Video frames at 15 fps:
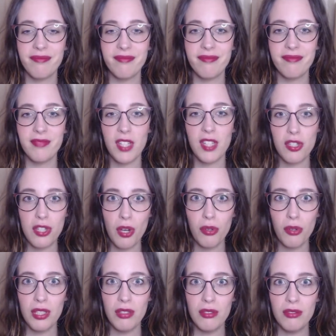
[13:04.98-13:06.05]
show
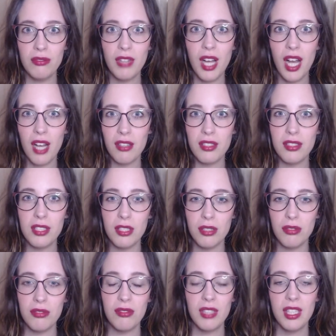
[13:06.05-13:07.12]
you how to do
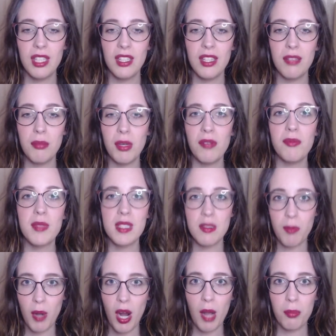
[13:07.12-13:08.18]
the movements
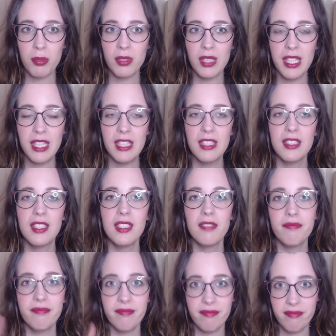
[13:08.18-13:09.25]
properly,
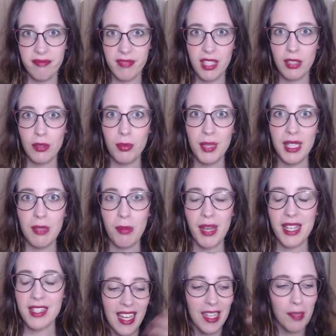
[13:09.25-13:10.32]
it'll be the
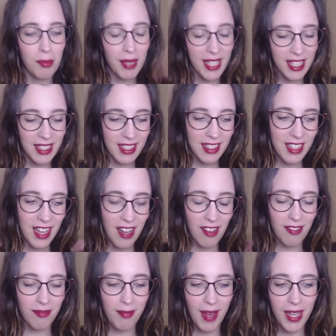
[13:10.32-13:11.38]
best. Beginning of
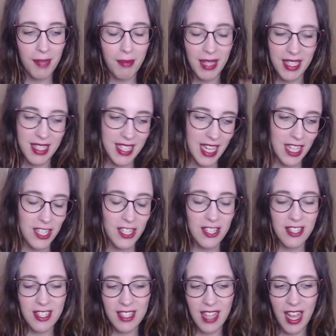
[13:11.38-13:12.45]
my meditation
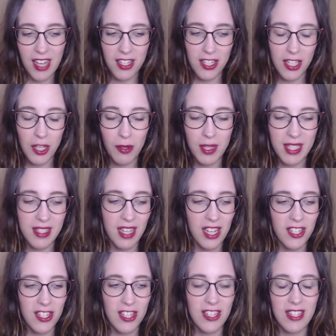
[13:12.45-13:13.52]
/ yoga
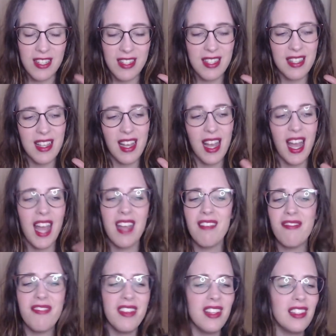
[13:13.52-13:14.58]
sessions, I feel
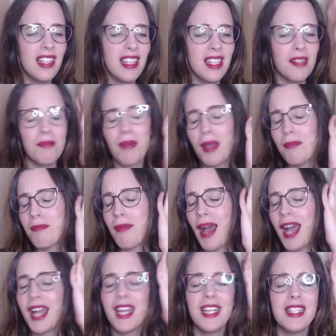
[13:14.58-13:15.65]
like my
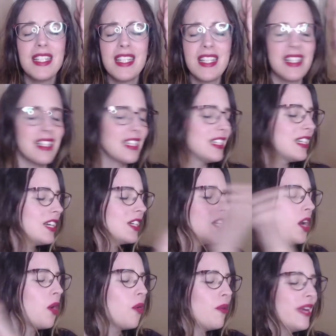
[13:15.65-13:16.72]
mind is like
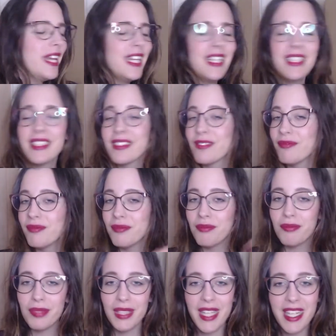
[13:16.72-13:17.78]
going
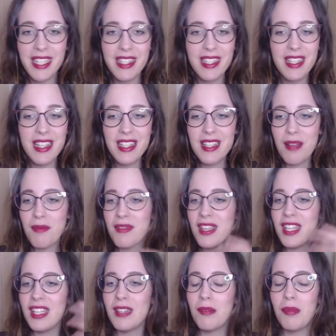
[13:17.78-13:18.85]
places. I'm thinking
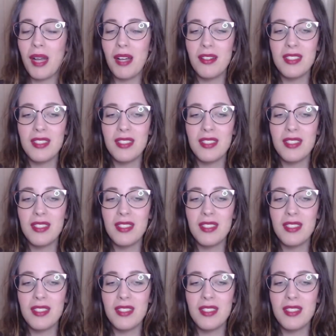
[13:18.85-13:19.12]
about